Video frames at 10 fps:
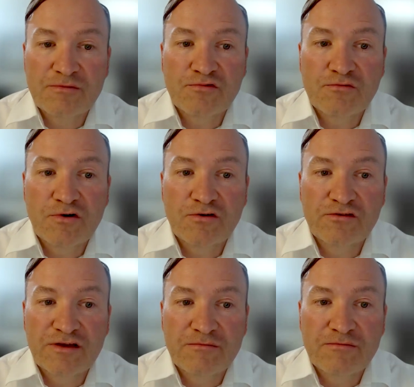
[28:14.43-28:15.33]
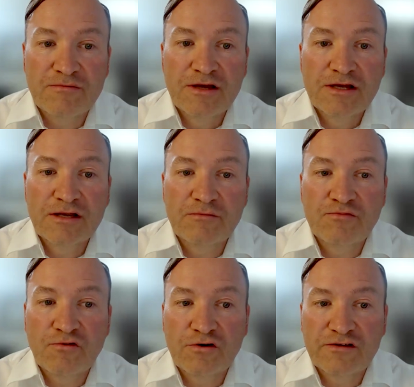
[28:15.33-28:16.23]
promote them in a
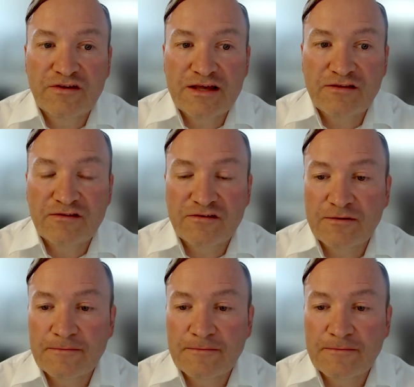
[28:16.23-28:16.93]
broader sense.